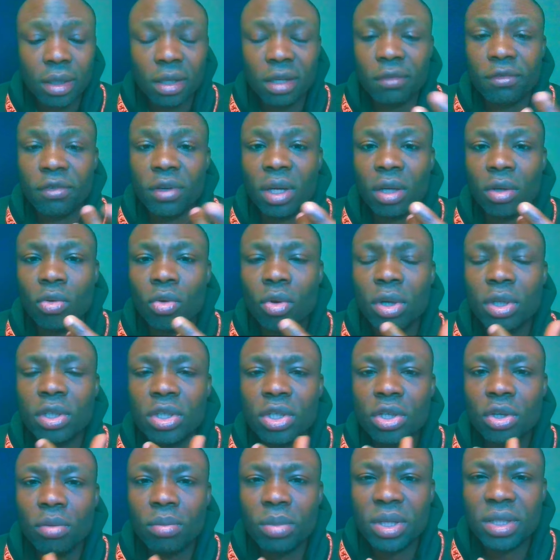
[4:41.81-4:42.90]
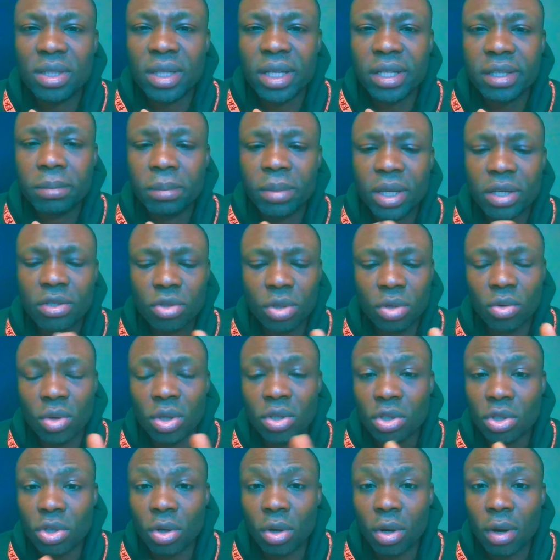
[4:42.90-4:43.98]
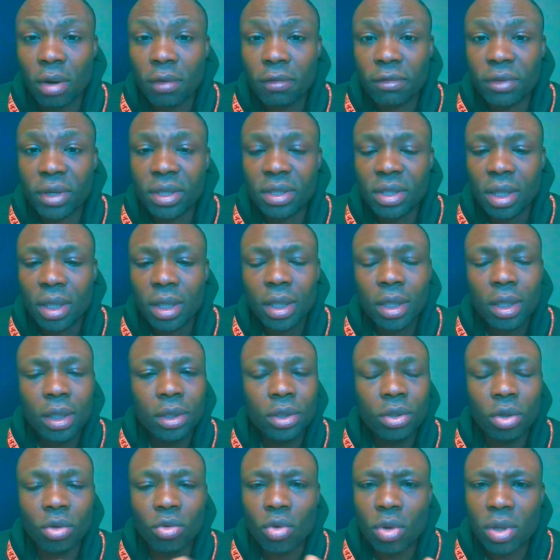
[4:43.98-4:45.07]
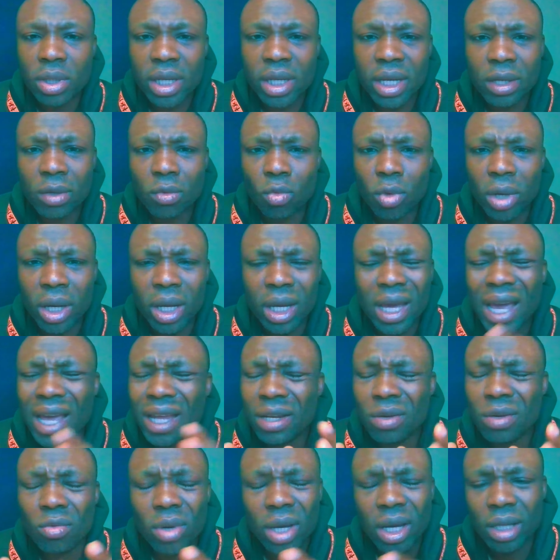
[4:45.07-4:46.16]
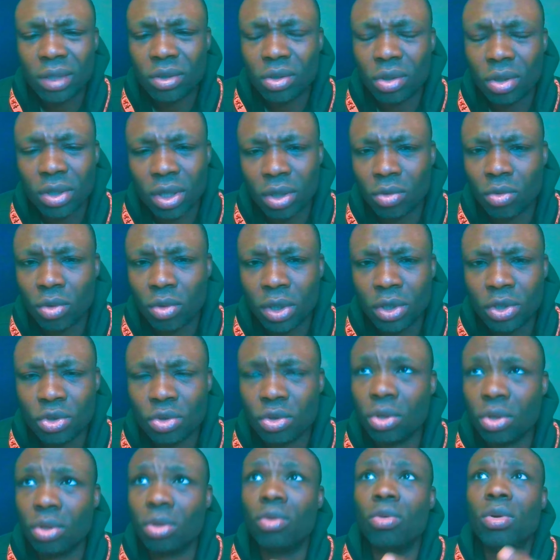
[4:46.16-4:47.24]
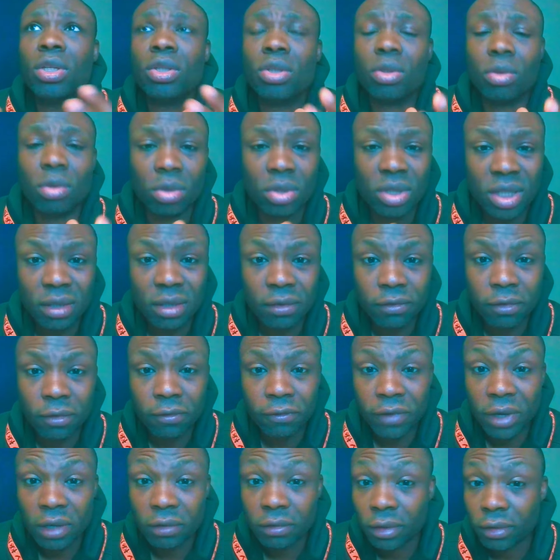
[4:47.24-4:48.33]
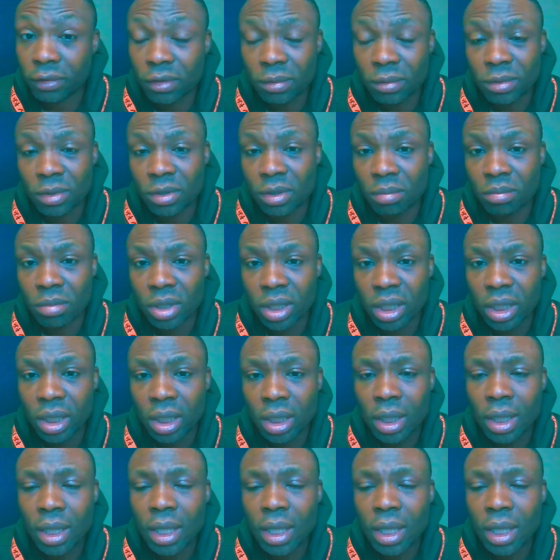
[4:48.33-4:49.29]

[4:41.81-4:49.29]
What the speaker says: If you are going to your business place, you're going to your office, you're going anywhere at all you're going to, you're going to seek for favor from somebody,